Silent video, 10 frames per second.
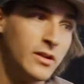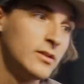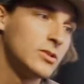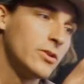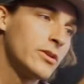
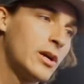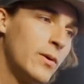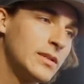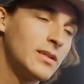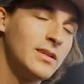So you're
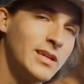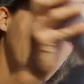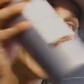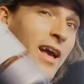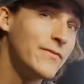going to
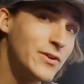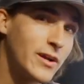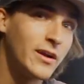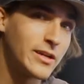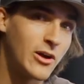need a heavier
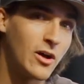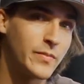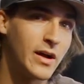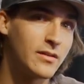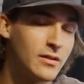cutting
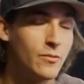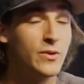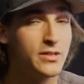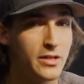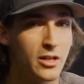compound
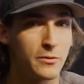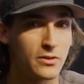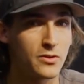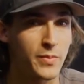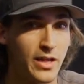when dealing with
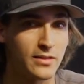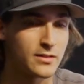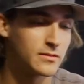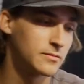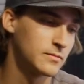those paints.